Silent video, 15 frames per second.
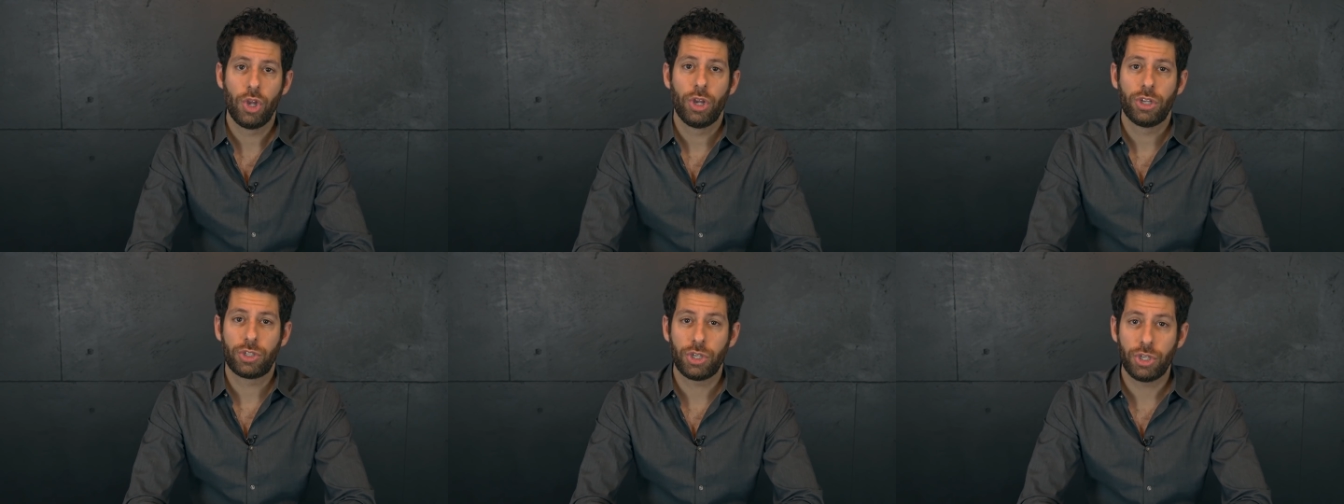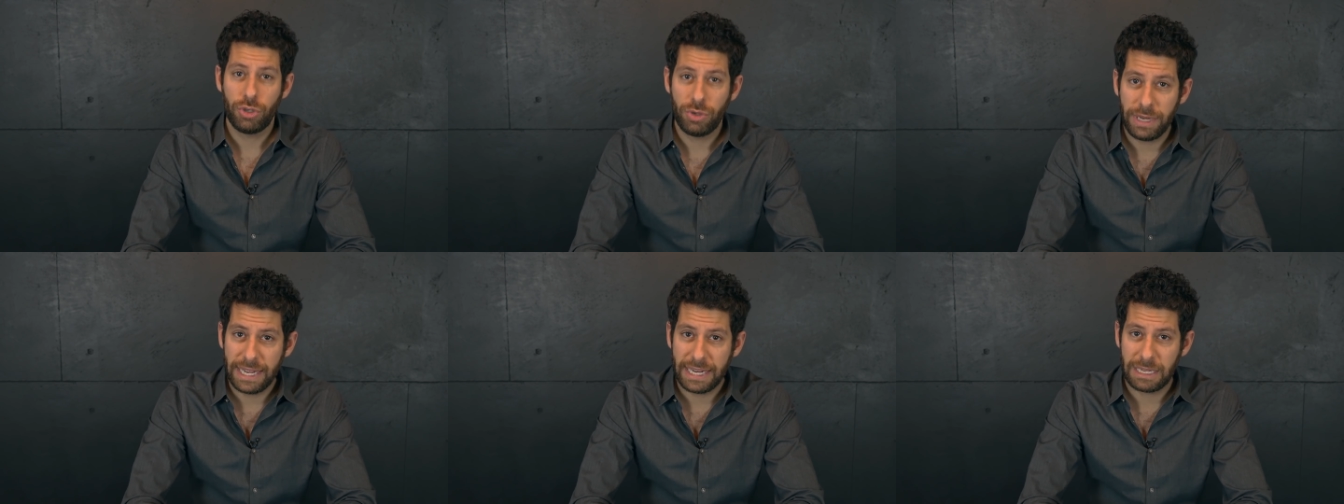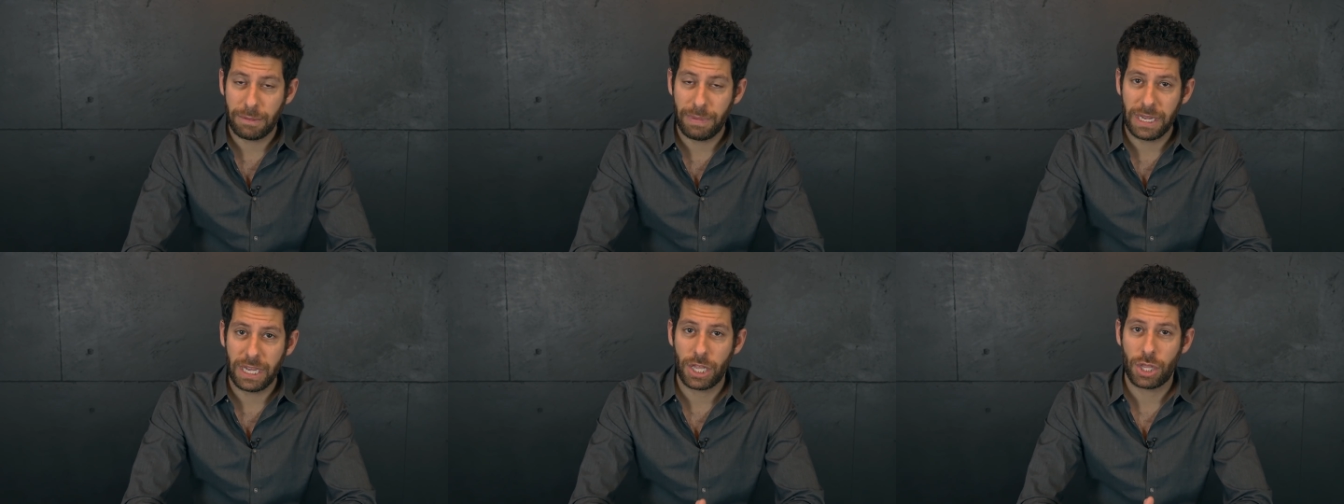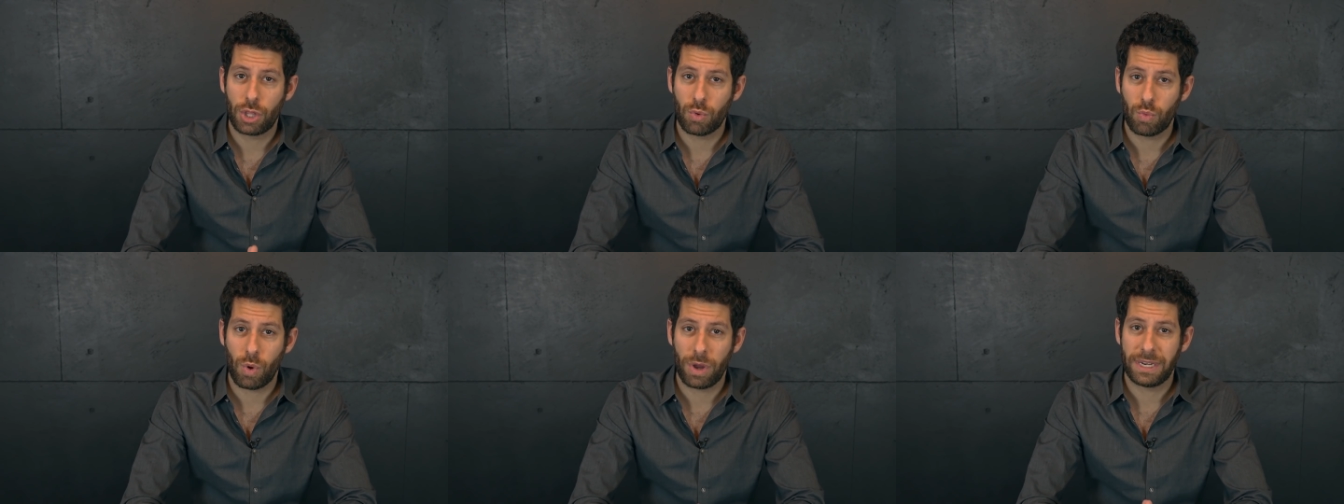So you need to be
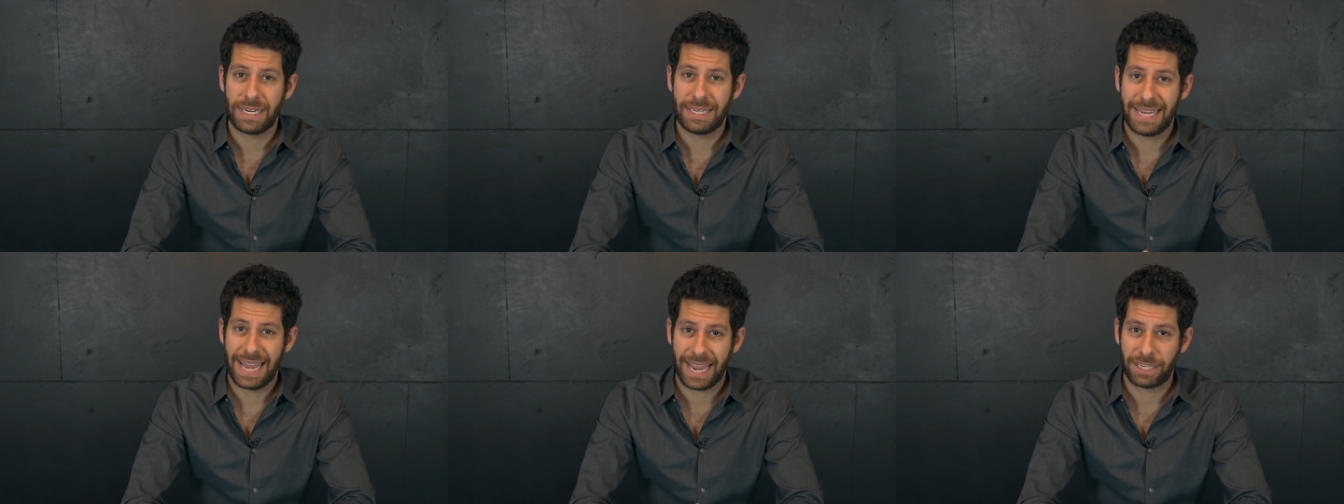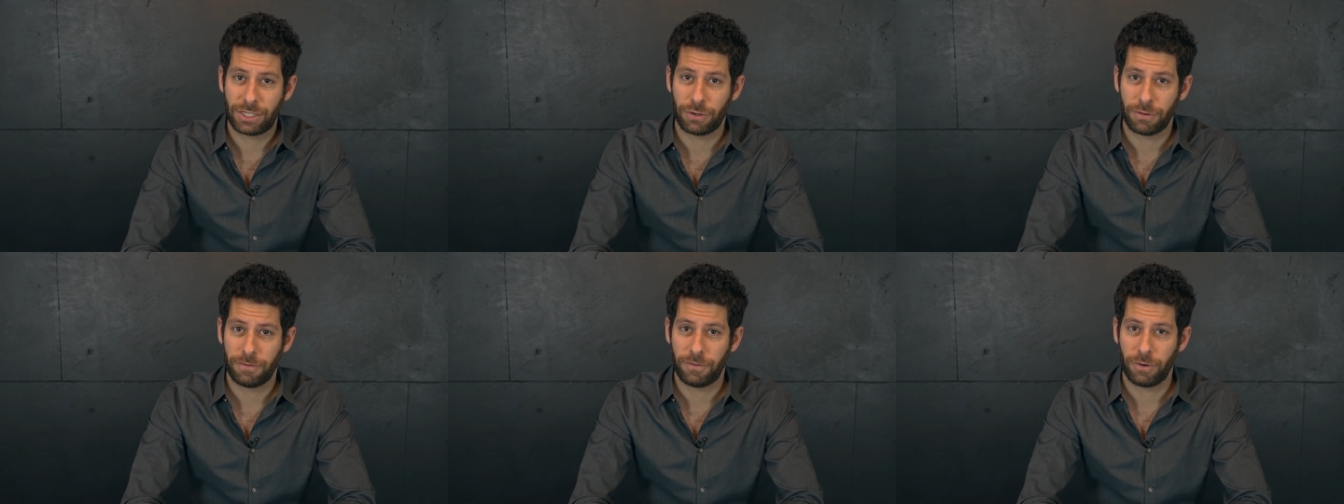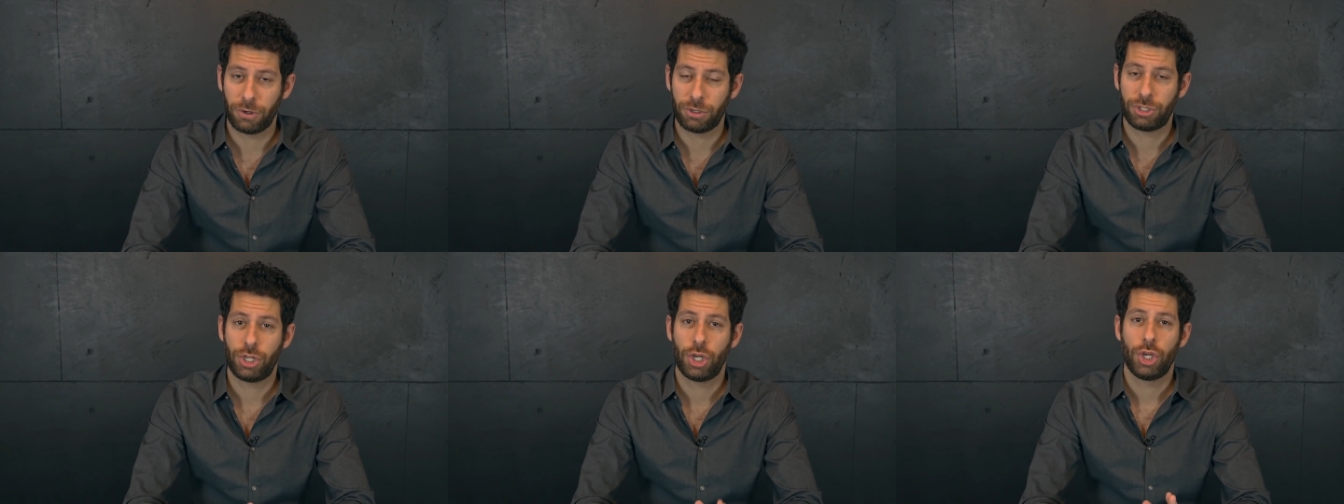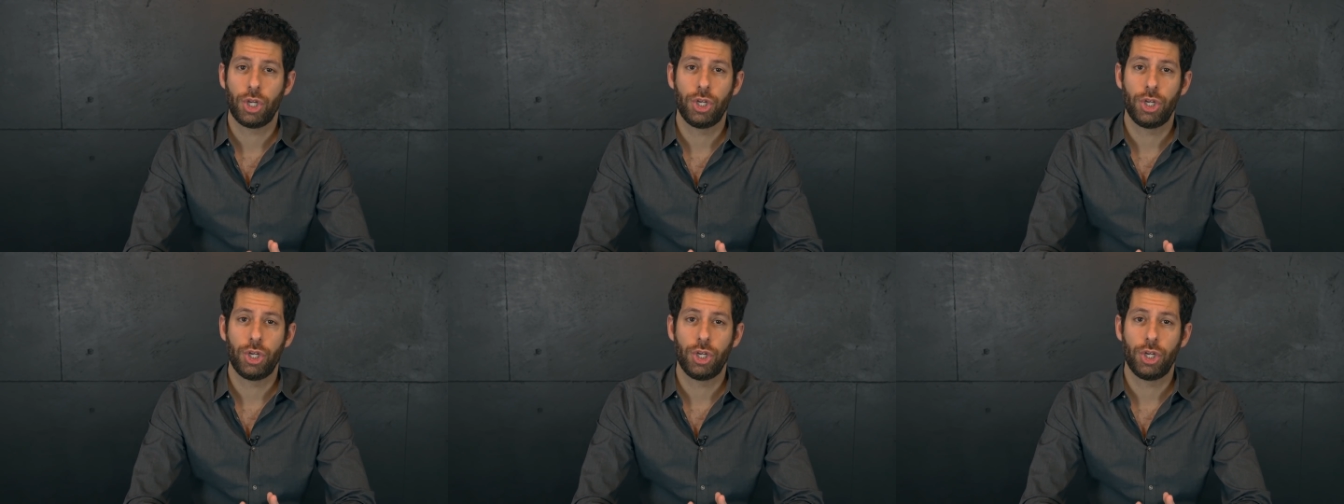the one to text her first.